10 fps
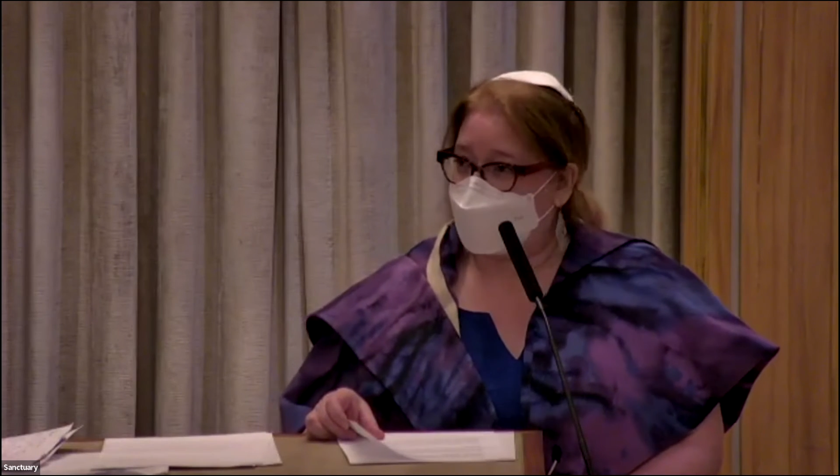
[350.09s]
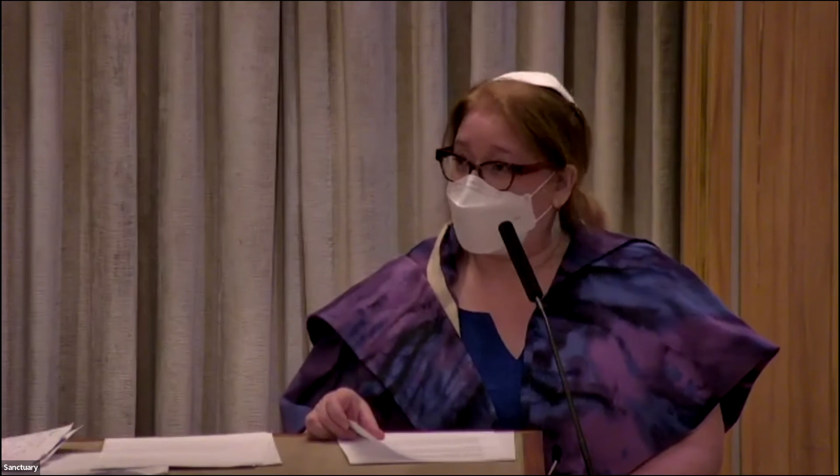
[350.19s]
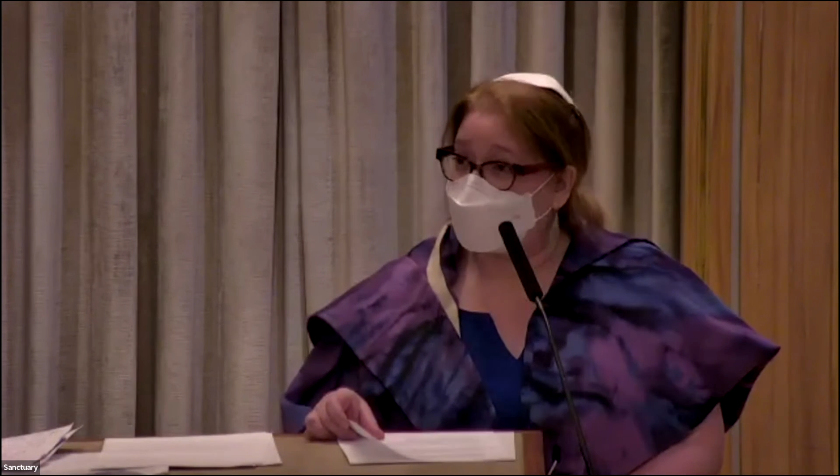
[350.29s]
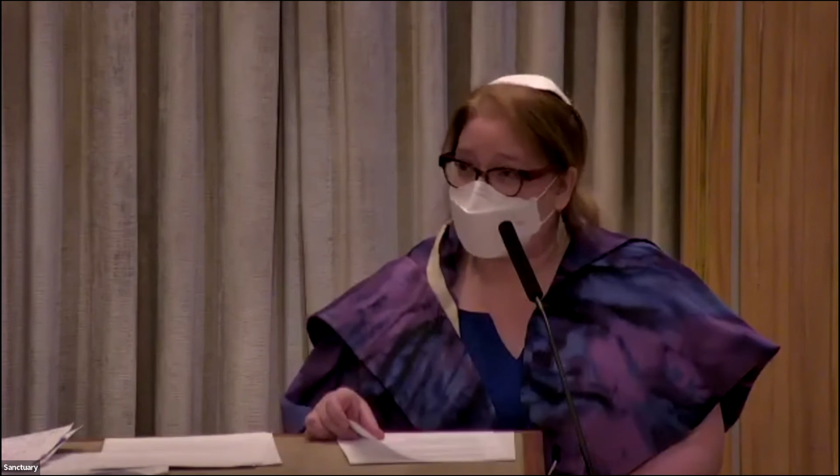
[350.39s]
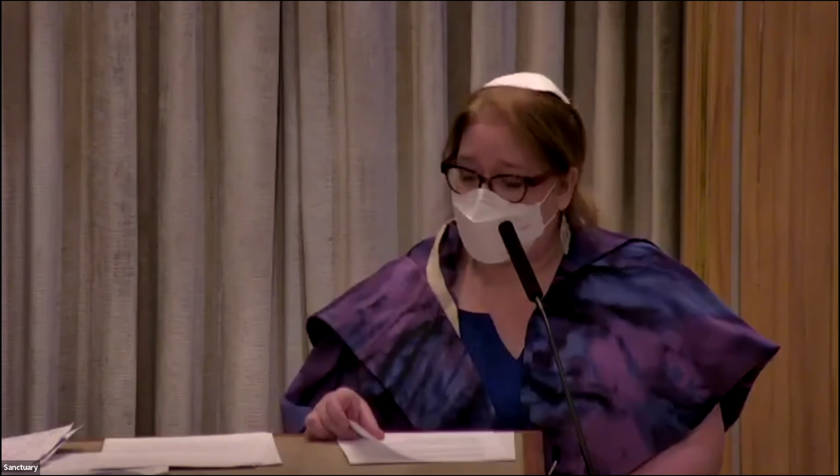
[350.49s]

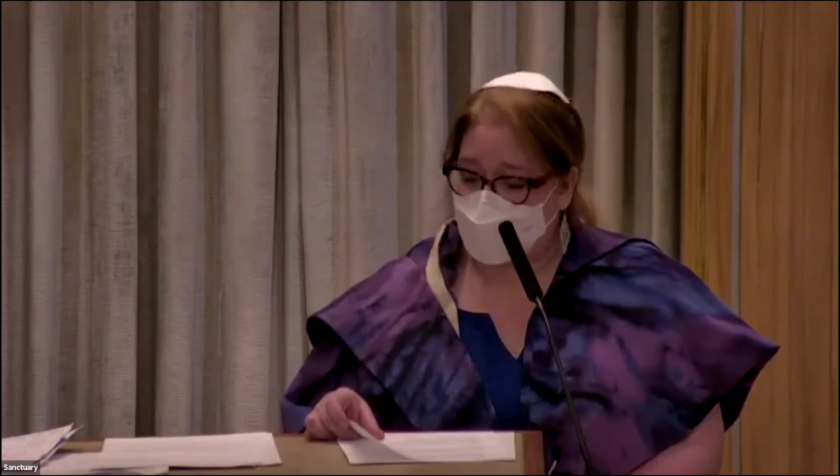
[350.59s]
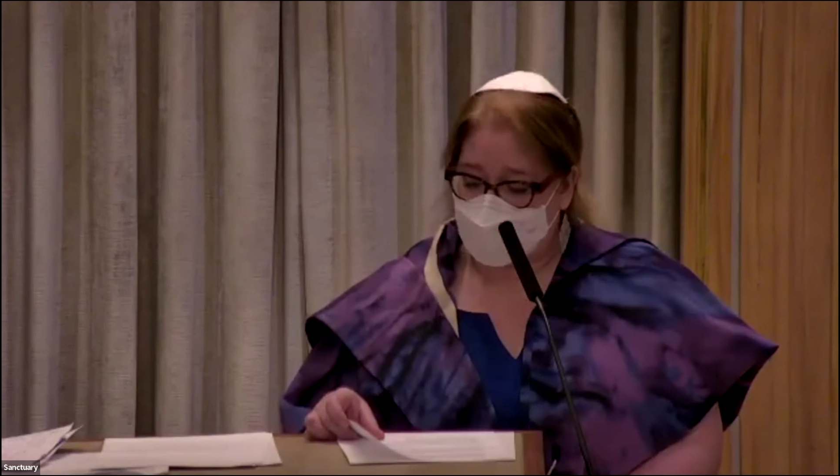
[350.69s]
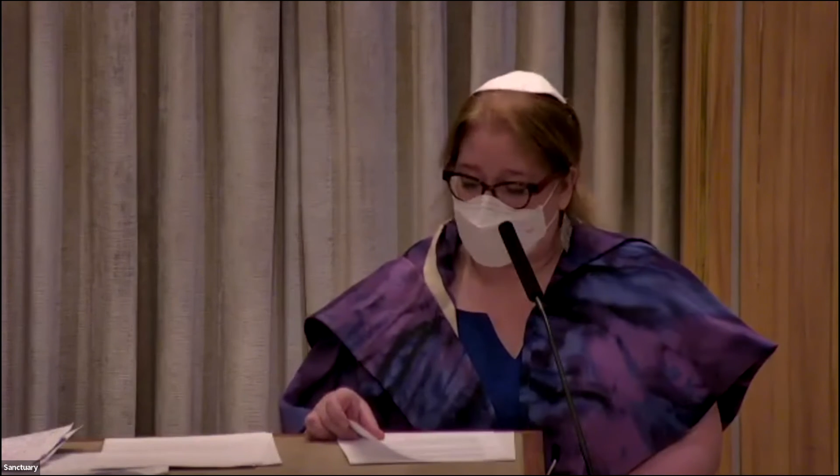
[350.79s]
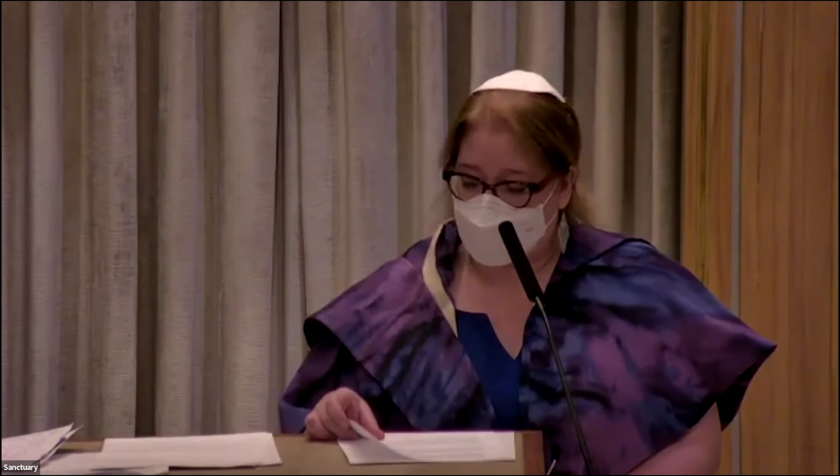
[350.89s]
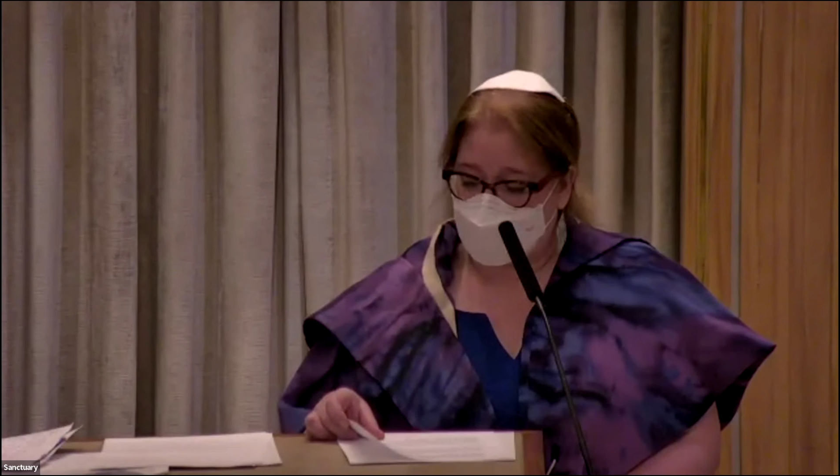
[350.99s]
and to the next
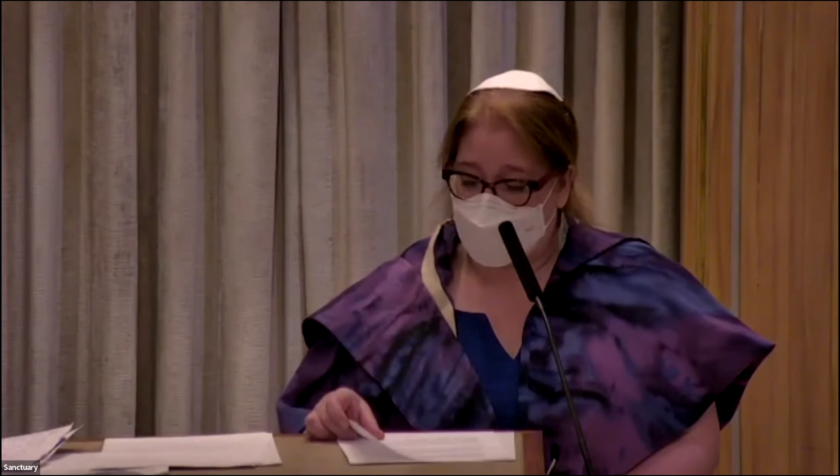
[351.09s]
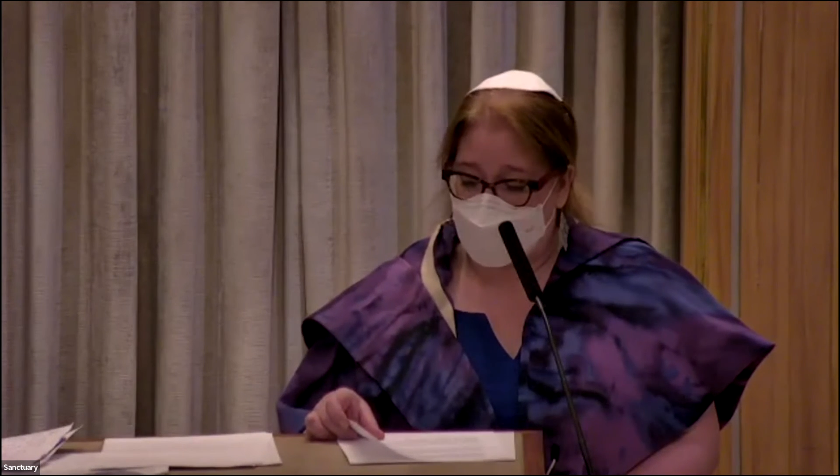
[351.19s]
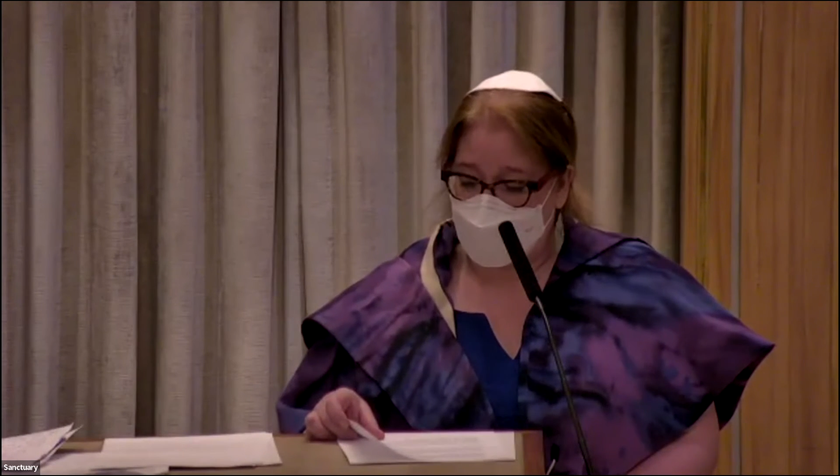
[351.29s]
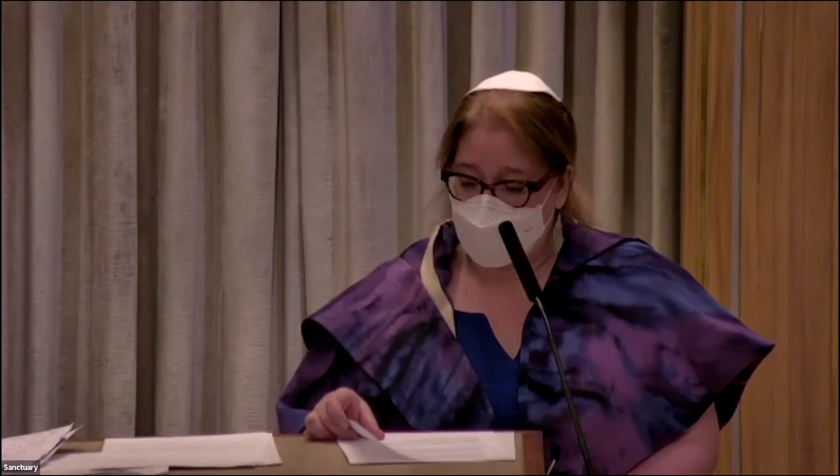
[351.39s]
century